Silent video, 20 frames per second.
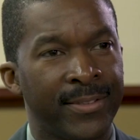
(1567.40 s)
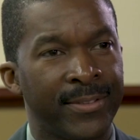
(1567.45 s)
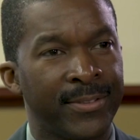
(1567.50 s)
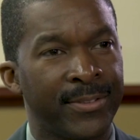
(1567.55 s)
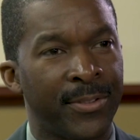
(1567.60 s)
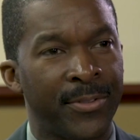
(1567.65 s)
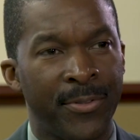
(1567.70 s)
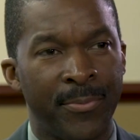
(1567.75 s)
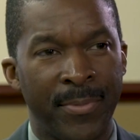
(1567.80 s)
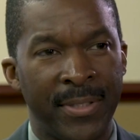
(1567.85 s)

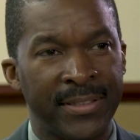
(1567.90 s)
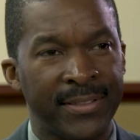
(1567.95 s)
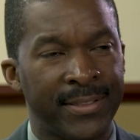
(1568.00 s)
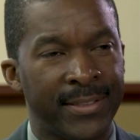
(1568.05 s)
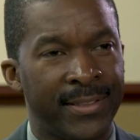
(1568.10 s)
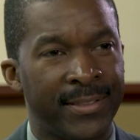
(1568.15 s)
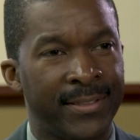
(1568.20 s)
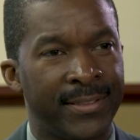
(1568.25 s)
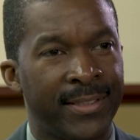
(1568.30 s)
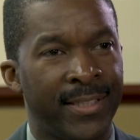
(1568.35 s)
So you
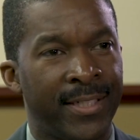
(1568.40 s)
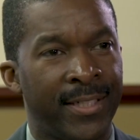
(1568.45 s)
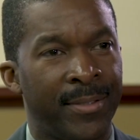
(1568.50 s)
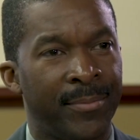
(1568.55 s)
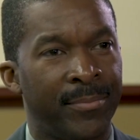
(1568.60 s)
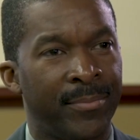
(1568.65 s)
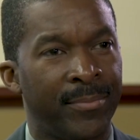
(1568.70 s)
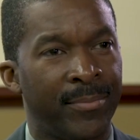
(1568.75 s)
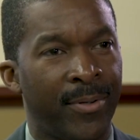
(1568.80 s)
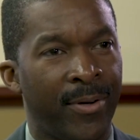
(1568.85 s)
mentioned
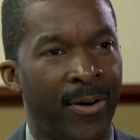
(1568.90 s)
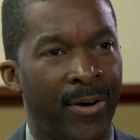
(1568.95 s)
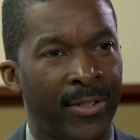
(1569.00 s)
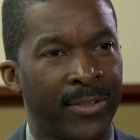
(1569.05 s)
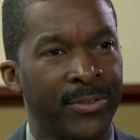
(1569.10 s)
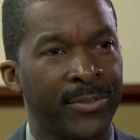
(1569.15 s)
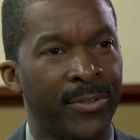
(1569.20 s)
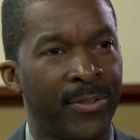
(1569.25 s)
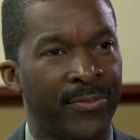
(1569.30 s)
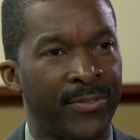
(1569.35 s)

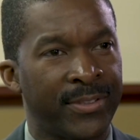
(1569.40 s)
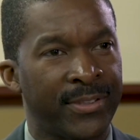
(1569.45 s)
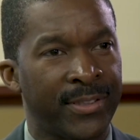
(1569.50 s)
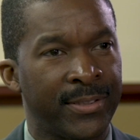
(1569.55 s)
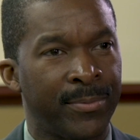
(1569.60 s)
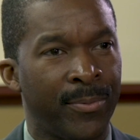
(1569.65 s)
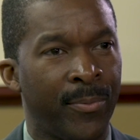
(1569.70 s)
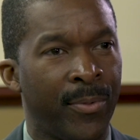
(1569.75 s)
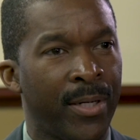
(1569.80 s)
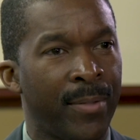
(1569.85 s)
hard surfaces,
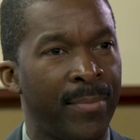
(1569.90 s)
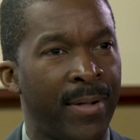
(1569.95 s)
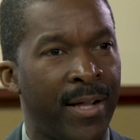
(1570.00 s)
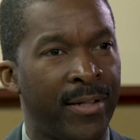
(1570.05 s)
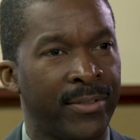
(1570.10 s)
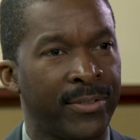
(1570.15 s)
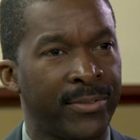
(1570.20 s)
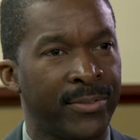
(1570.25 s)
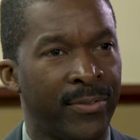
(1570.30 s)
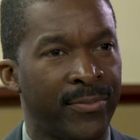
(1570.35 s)
but what
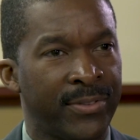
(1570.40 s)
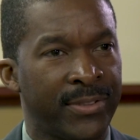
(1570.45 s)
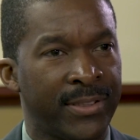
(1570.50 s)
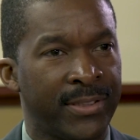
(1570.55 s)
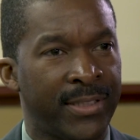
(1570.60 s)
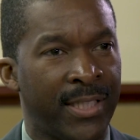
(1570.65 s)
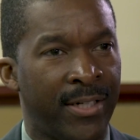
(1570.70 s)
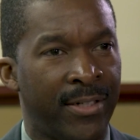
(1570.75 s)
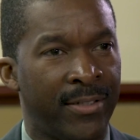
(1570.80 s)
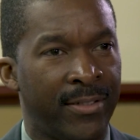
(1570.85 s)
about surfaces
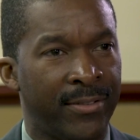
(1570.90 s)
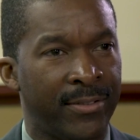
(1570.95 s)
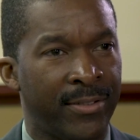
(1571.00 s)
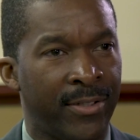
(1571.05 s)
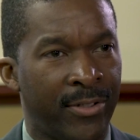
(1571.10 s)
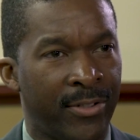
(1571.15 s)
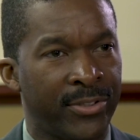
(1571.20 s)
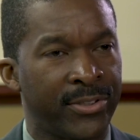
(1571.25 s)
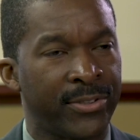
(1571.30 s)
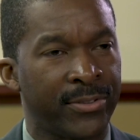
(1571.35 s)
that
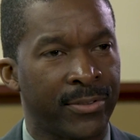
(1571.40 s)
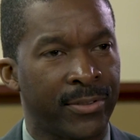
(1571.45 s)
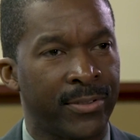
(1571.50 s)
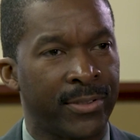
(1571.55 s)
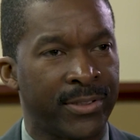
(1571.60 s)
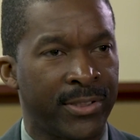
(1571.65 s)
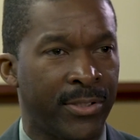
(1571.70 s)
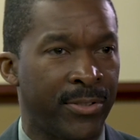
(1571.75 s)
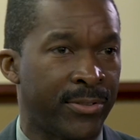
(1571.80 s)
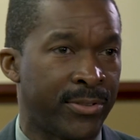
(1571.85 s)
are
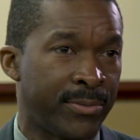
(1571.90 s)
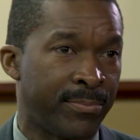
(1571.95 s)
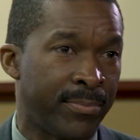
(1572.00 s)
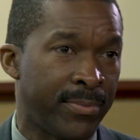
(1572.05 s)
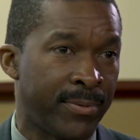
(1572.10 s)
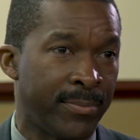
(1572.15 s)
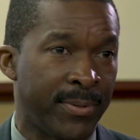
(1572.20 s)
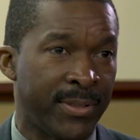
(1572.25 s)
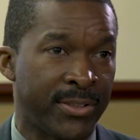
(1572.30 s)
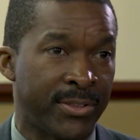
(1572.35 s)
considered to
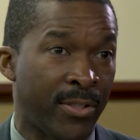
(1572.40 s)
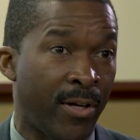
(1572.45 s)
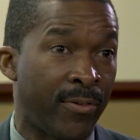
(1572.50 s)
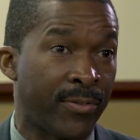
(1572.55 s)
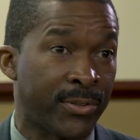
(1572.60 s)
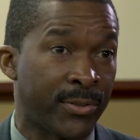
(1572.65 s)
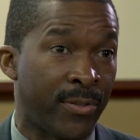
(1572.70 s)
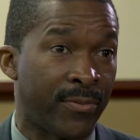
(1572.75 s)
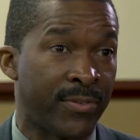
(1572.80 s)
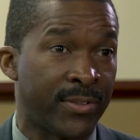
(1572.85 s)
be soft
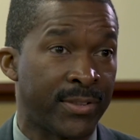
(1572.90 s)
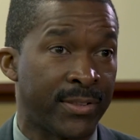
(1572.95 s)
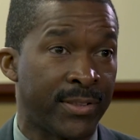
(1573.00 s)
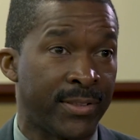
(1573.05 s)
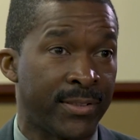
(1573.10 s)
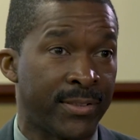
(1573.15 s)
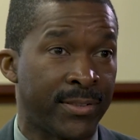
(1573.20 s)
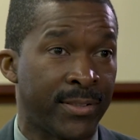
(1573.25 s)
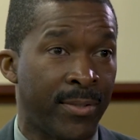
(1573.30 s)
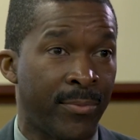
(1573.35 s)

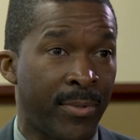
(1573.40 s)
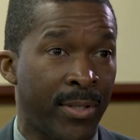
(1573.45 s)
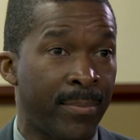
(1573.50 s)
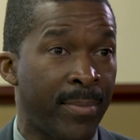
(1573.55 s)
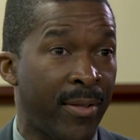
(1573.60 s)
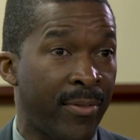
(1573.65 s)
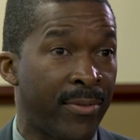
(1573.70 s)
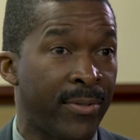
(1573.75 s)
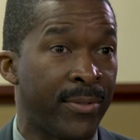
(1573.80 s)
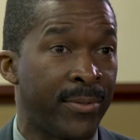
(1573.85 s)
surfaces? What
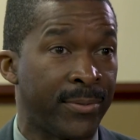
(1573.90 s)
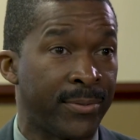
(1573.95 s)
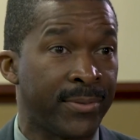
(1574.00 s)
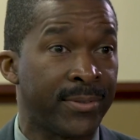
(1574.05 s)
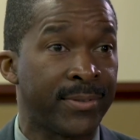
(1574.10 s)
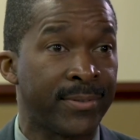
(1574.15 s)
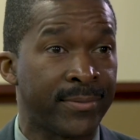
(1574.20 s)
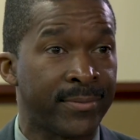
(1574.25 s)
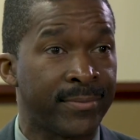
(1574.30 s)
about those?